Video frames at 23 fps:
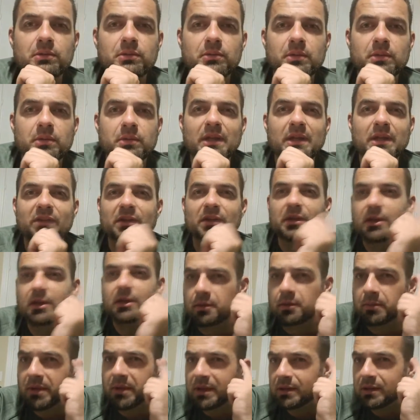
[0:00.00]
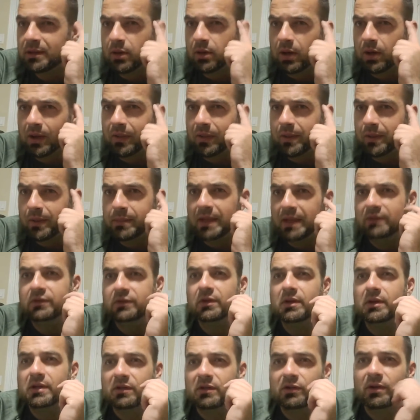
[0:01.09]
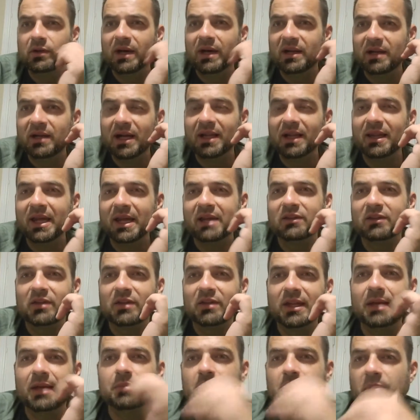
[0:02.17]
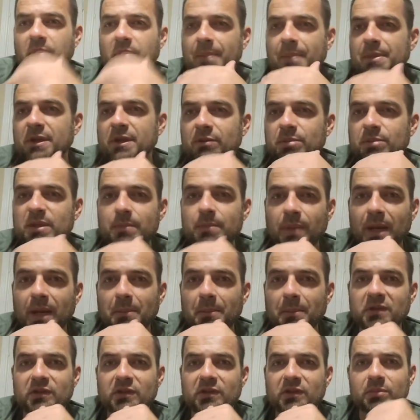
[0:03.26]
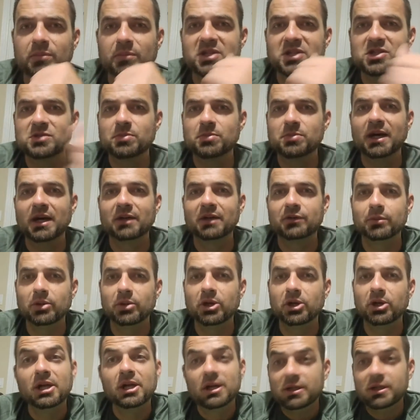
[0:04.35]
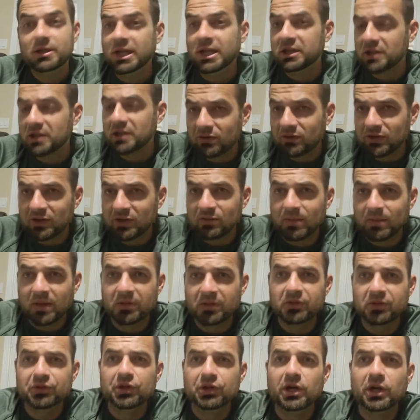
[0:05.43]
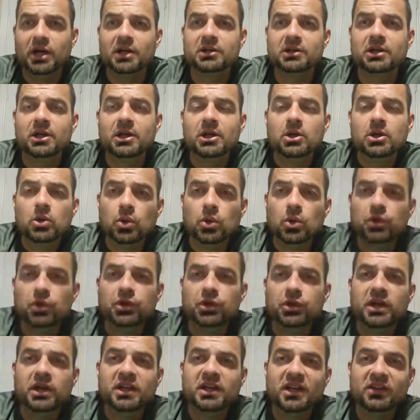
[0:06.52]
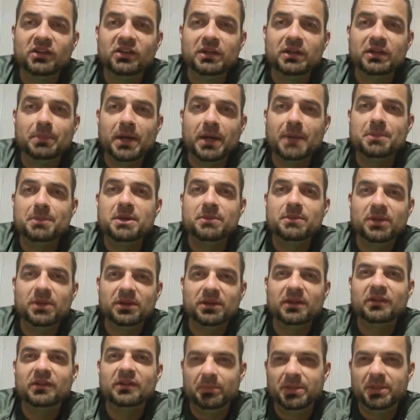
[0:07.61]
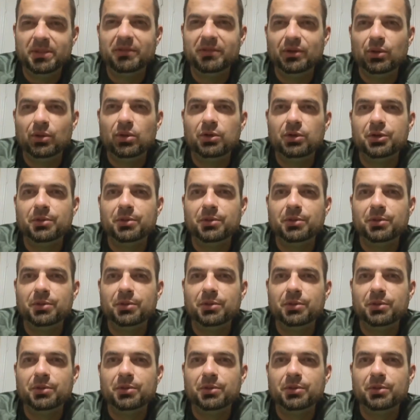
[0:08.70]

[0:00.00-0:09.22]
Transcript: It is a little bit on the mentally. So I like to let puppies be puppies as much as possible. Not that a 6-month old dog isn't a puppy, but it's a bit of an older